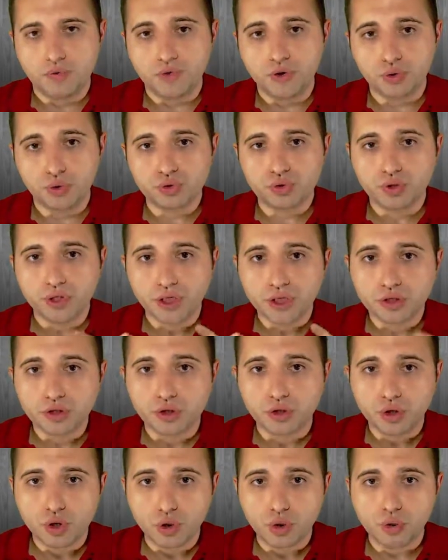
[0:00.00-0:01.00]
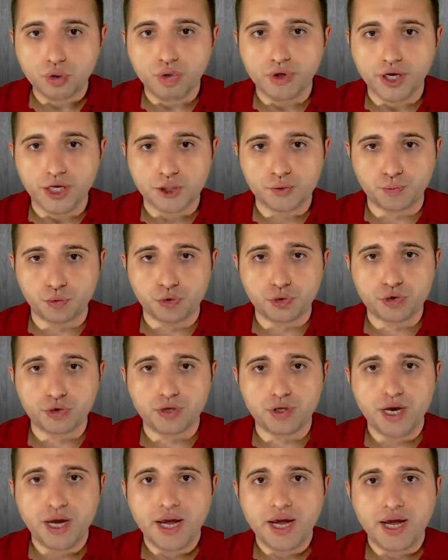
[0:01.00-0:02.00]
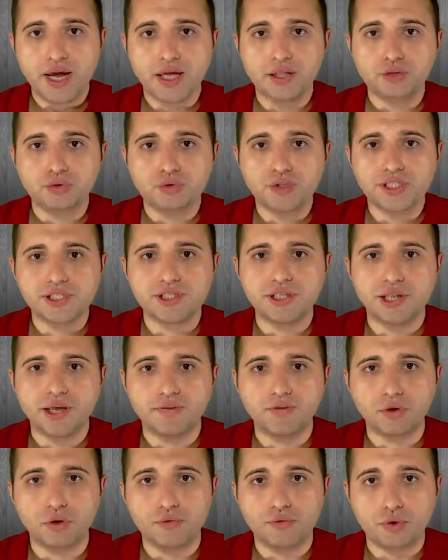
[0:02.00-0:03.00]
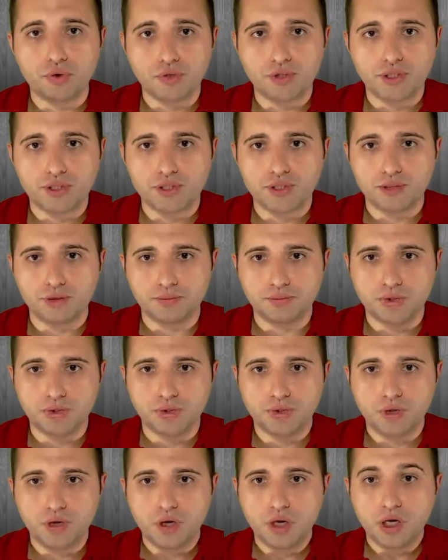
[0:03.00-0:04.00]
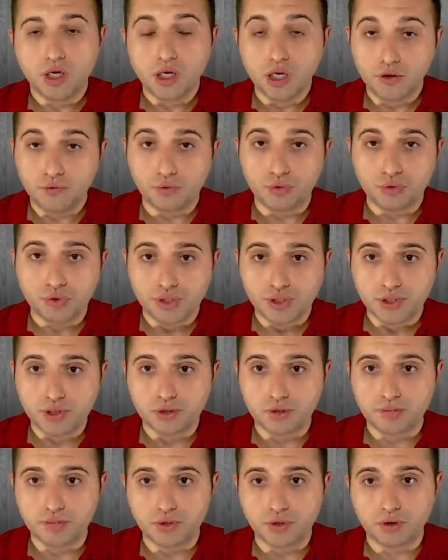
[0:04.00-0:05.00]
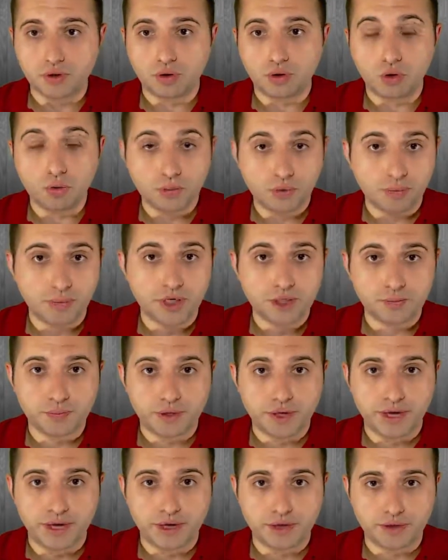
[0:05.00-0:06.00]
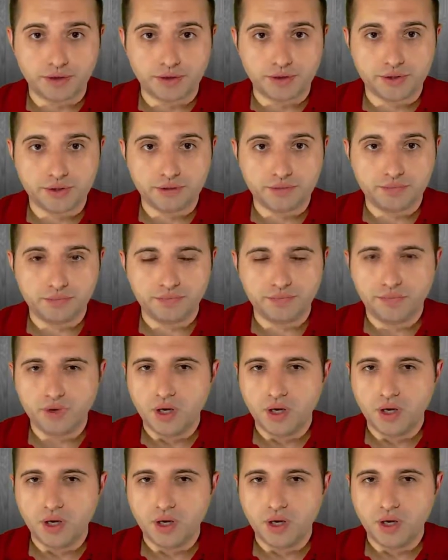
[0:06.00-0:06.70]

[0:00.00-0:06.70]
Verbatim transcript: We also need to know the exposure and risk level of our systems, if our systems are compromised by hackers.